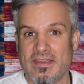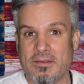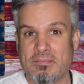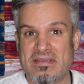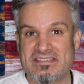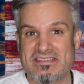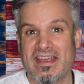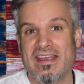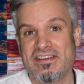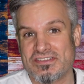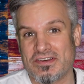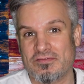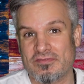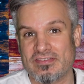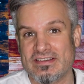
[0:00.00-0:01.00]
The Mr H
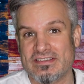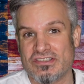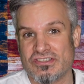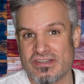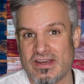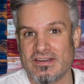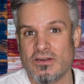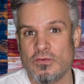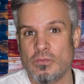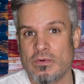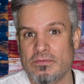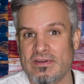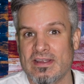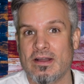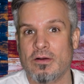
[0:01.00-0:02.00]
and Friends channel
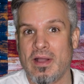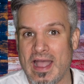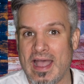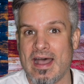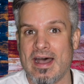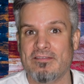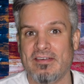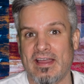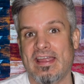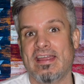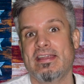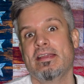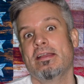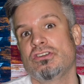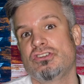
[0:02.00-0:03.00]
will now have
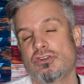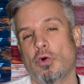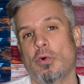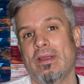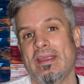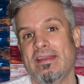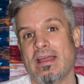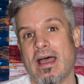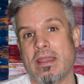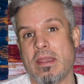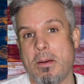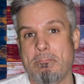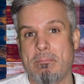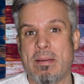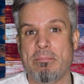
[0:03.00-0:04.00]
a join and
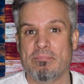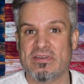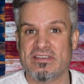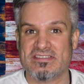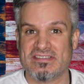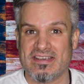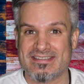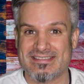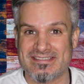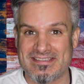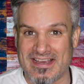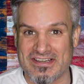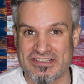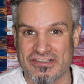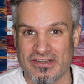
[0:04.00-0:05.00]
members
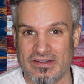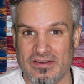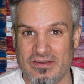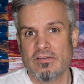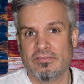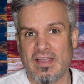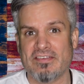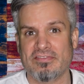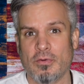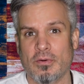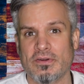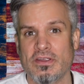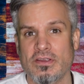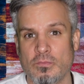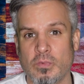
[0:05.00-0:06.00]
section. For
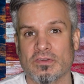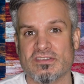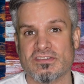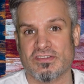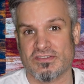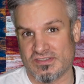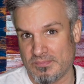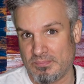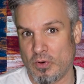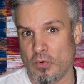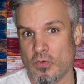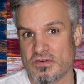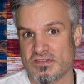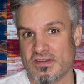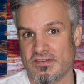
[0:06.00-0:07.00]
everyone who wants to
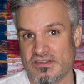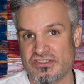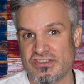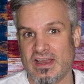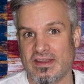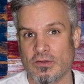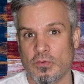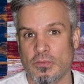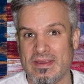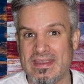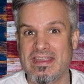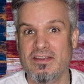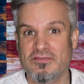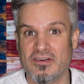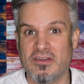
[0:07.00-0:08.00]
support the channel
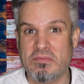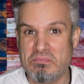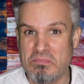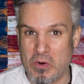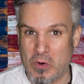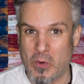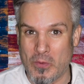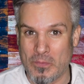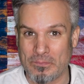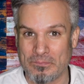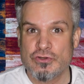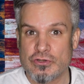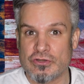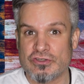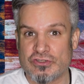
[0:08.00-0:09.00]
even more,
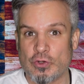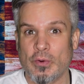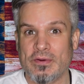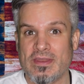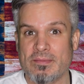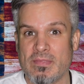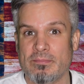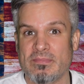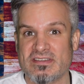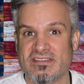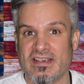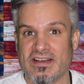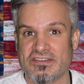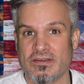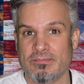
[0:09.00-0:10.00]
you can join the members
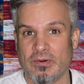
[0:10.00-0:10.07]
section